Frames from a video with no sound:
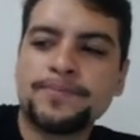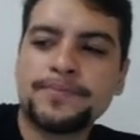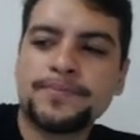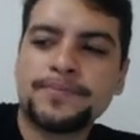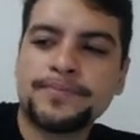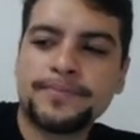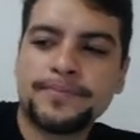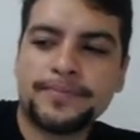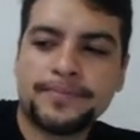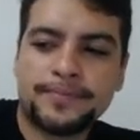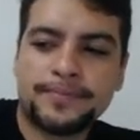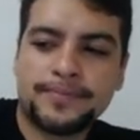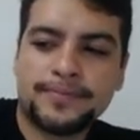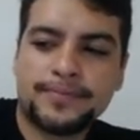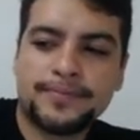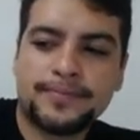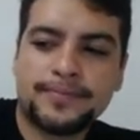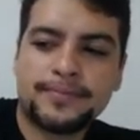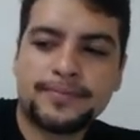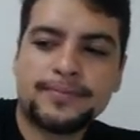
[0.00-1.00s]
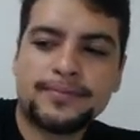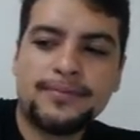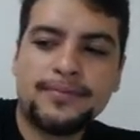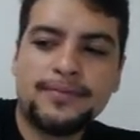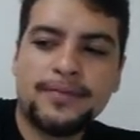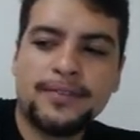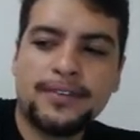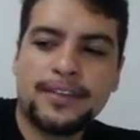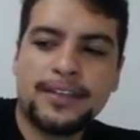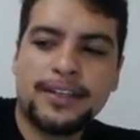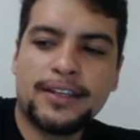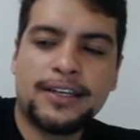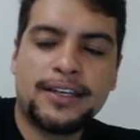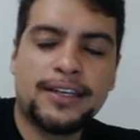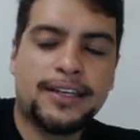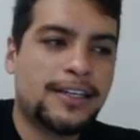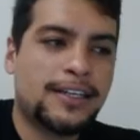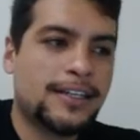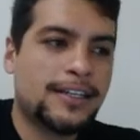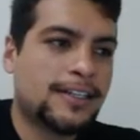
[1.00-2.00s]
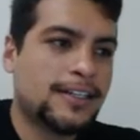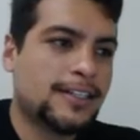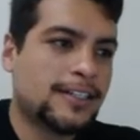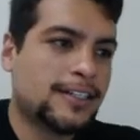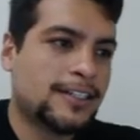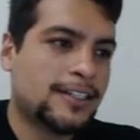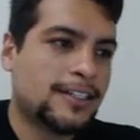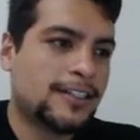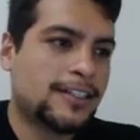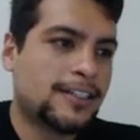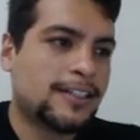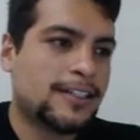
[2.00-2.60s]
Nothing is said.